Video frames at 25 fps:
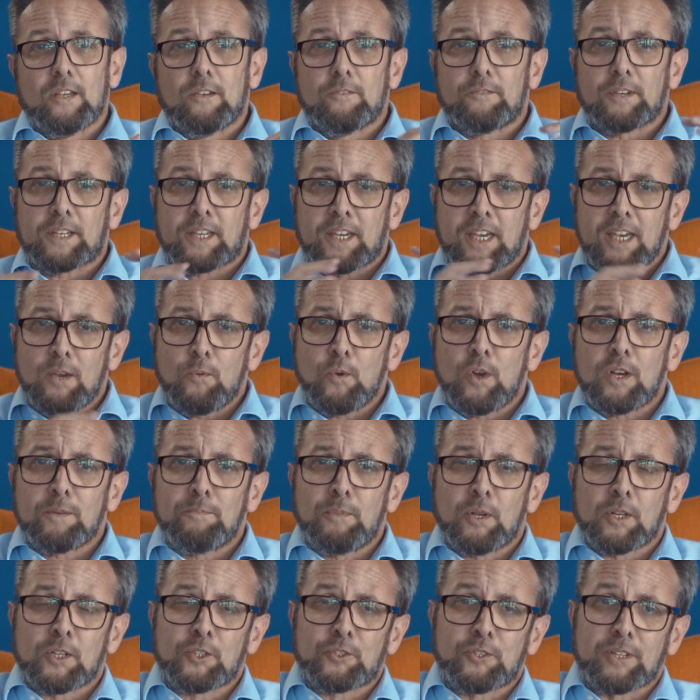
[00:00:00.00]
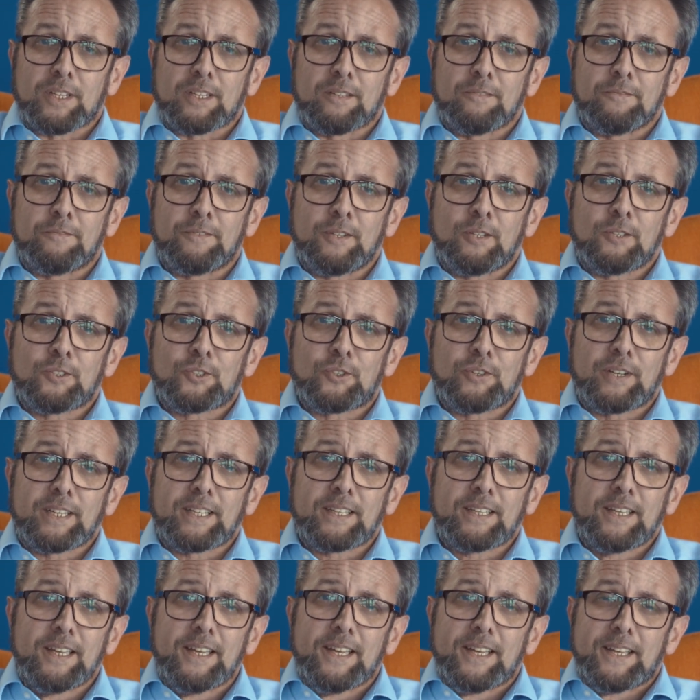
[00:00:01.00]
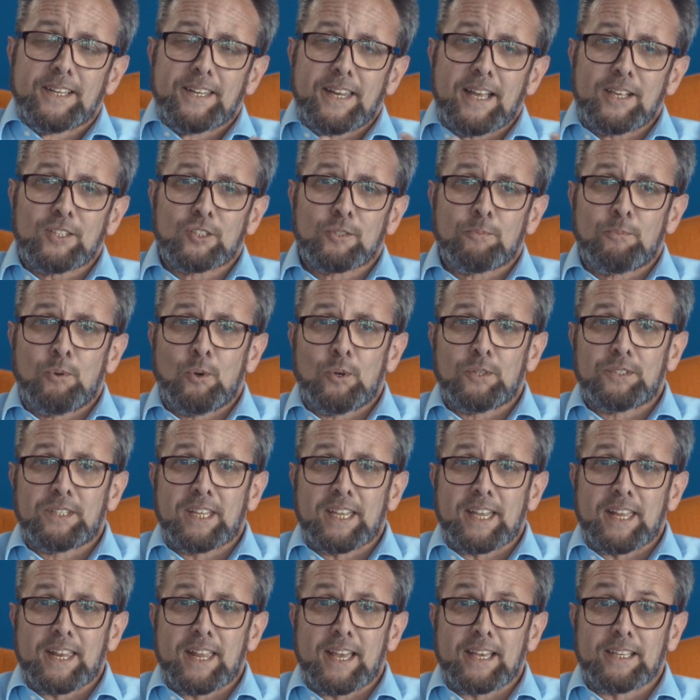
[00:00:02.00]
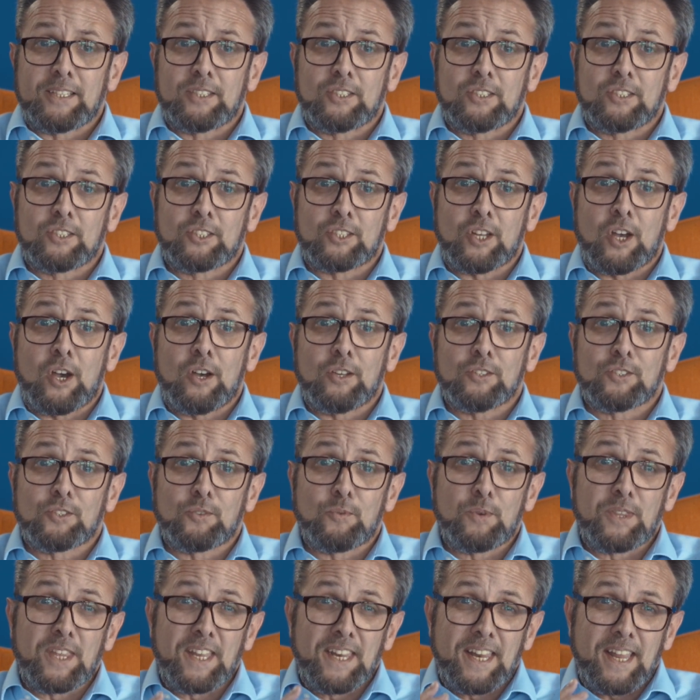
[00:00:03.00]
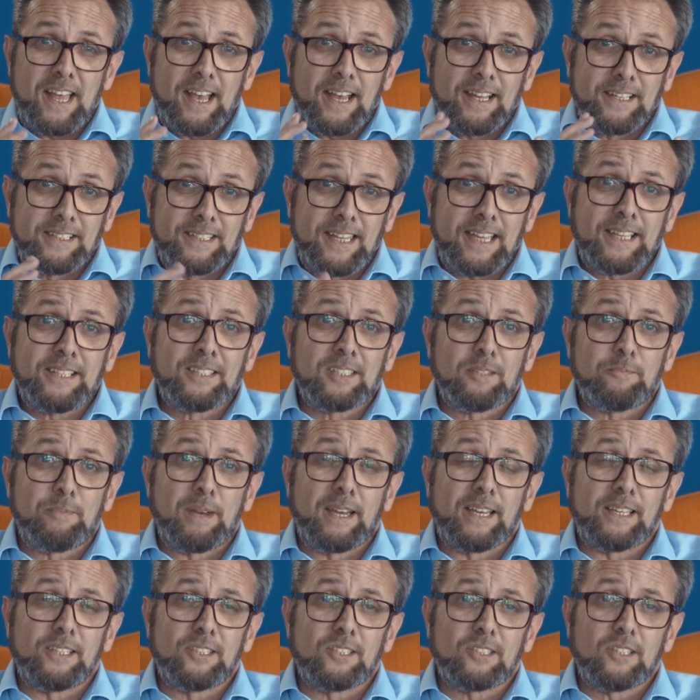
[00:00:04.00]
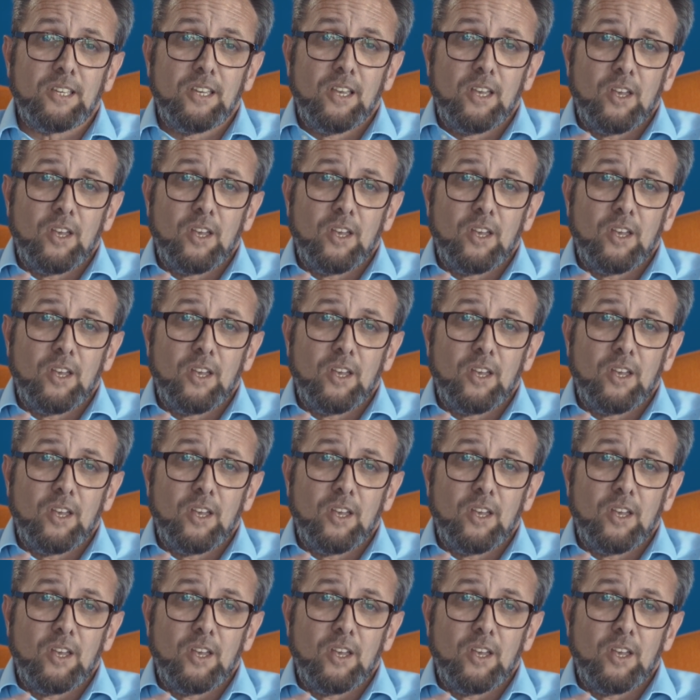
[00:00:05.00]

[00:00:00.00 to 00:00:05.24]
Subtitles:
For keyword monitoring and filtering, NetSupport DNA starts with a database